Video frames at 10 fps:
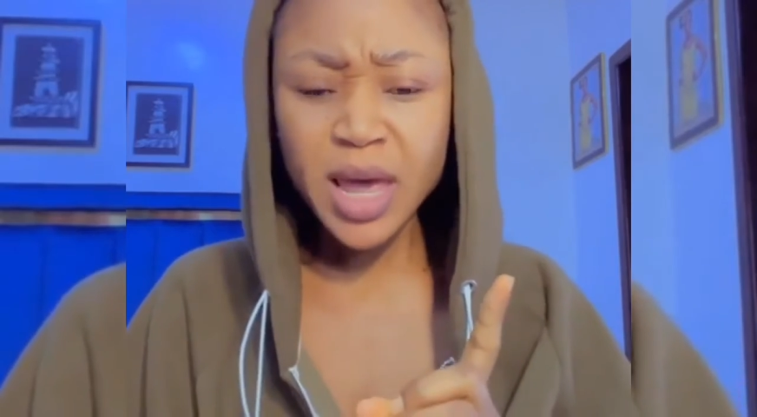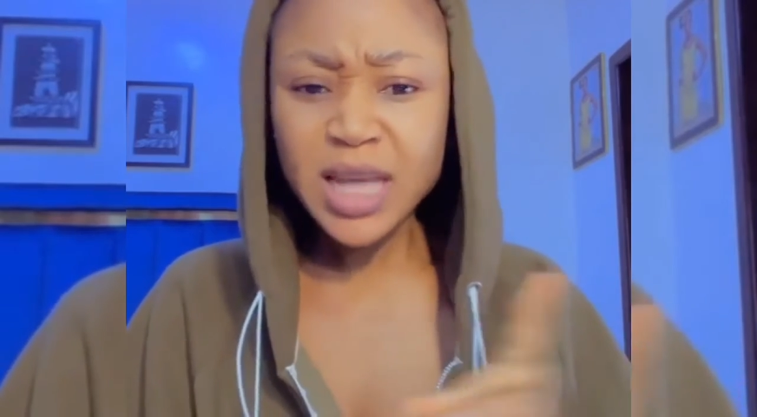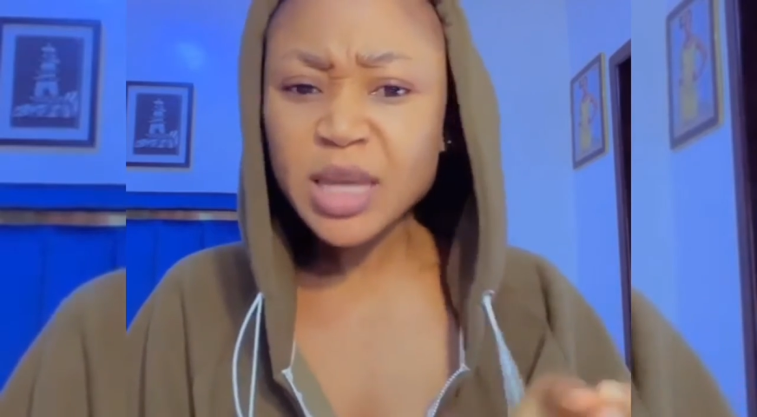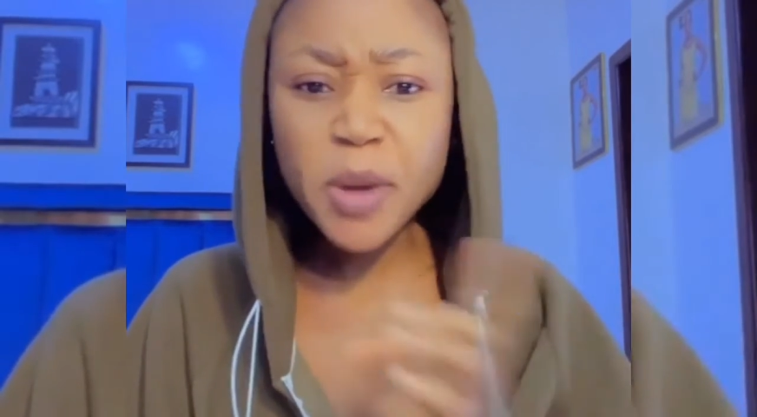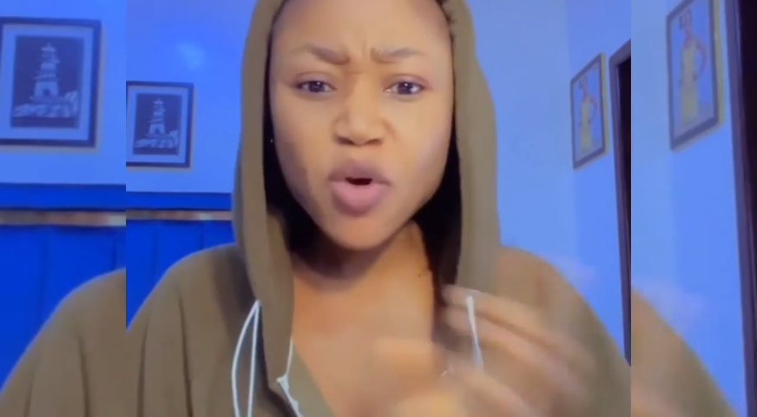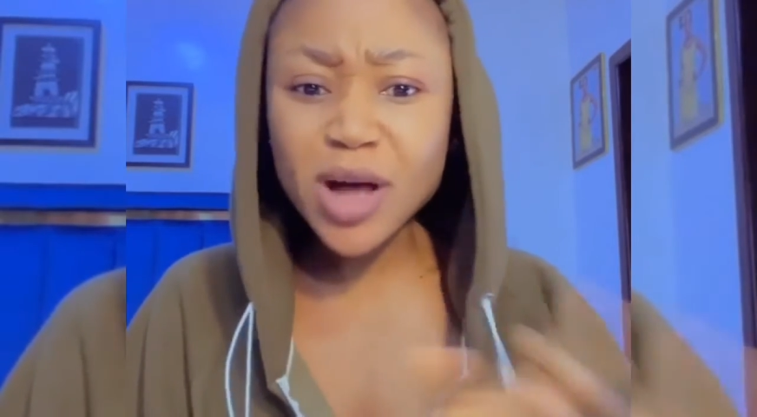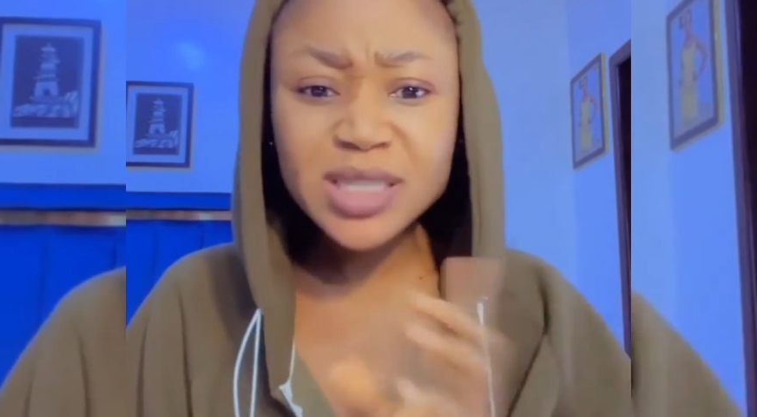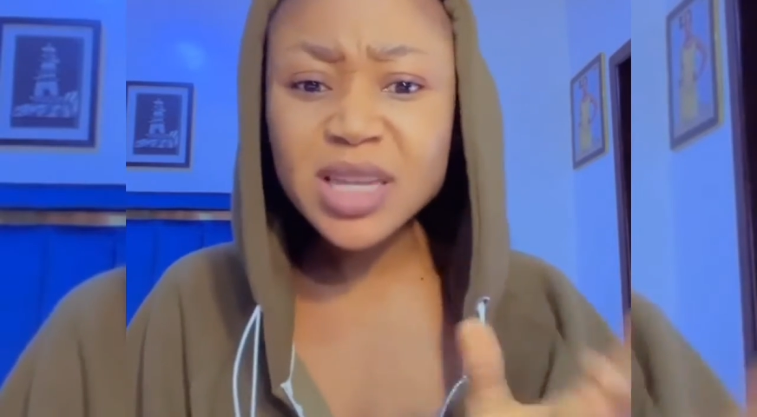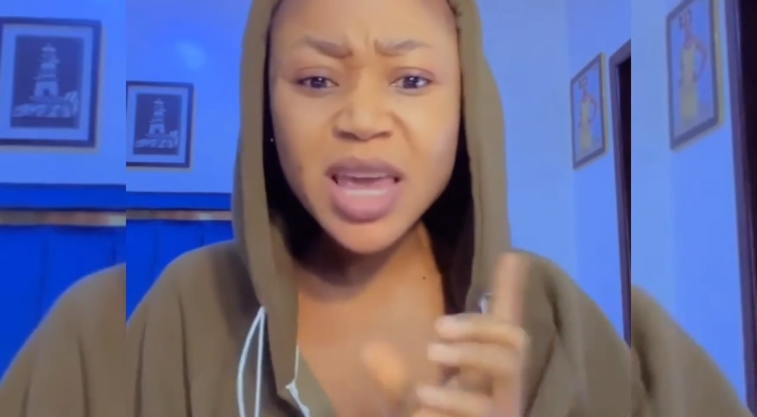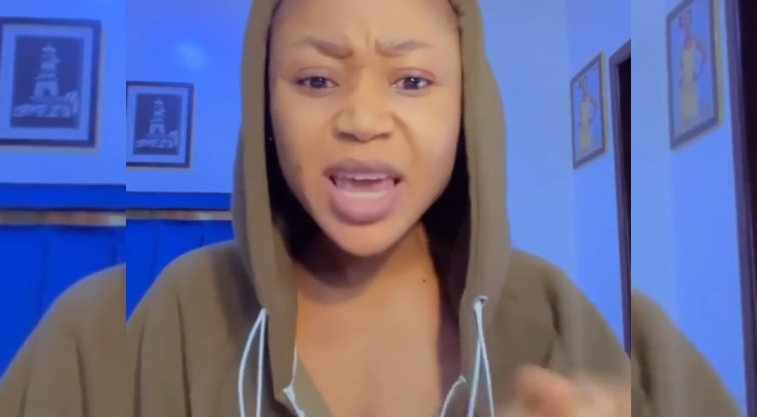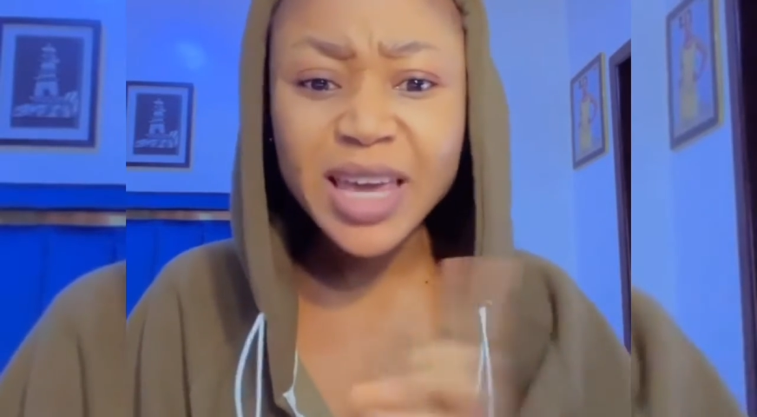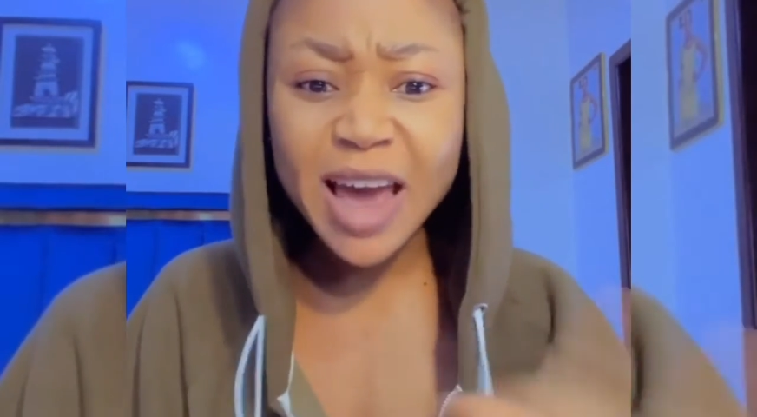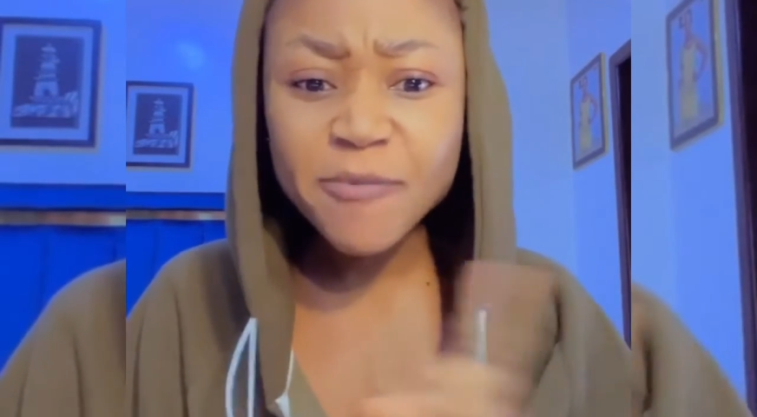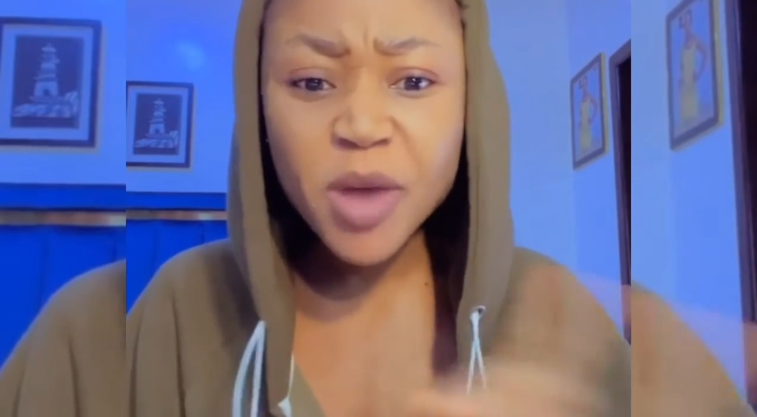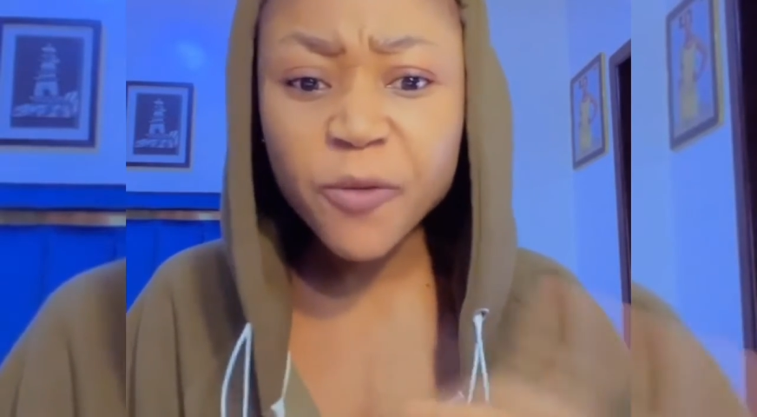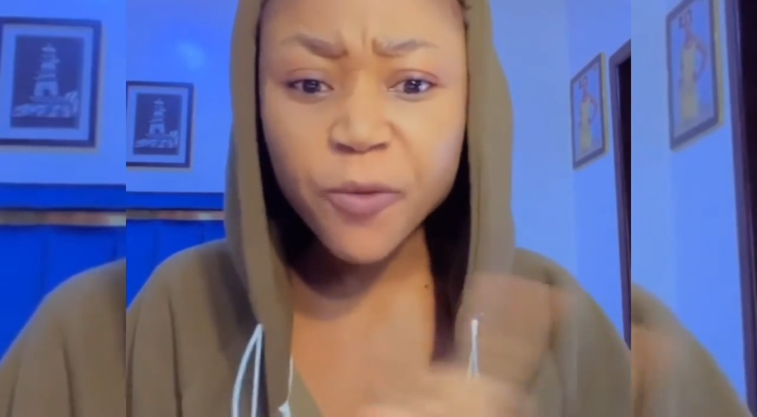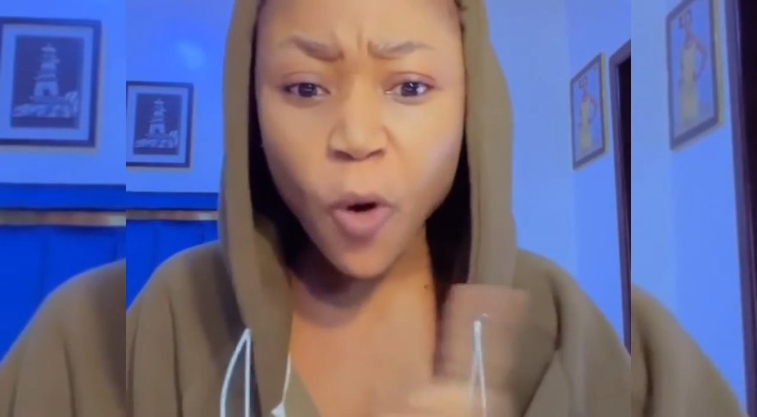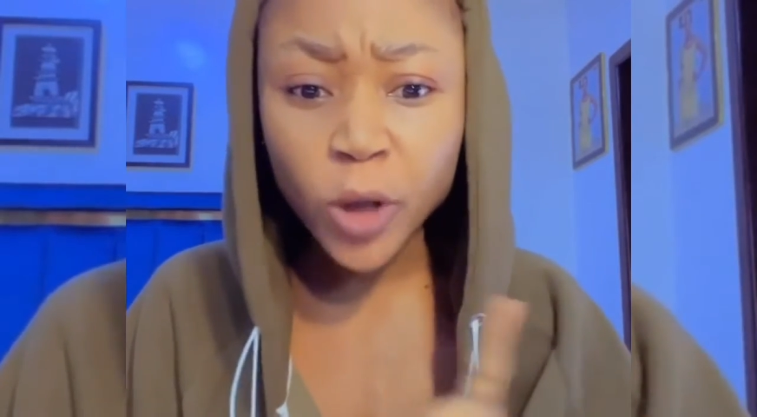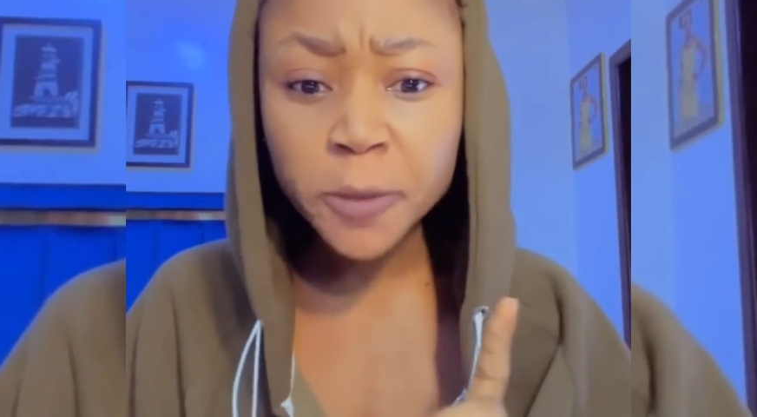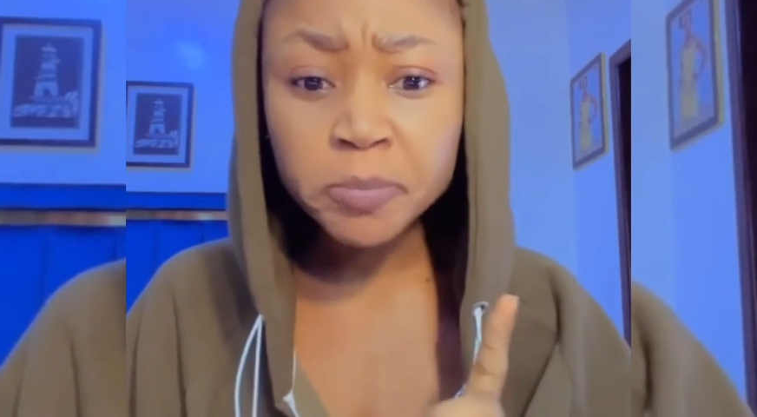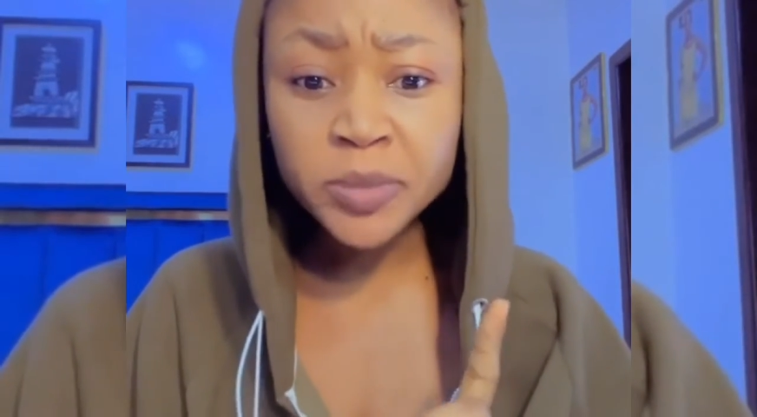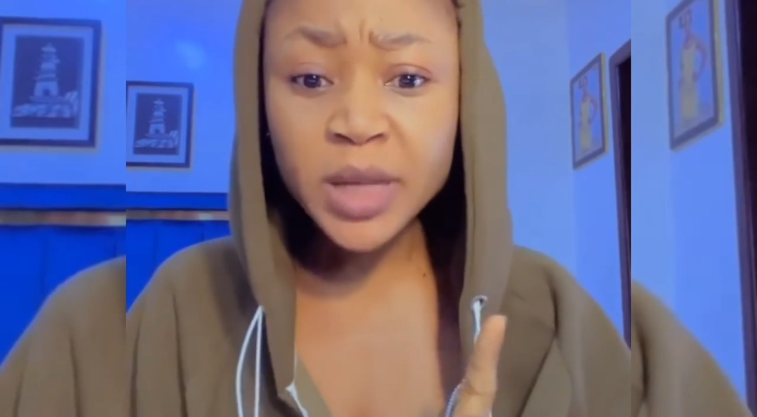Is it because he gave me phone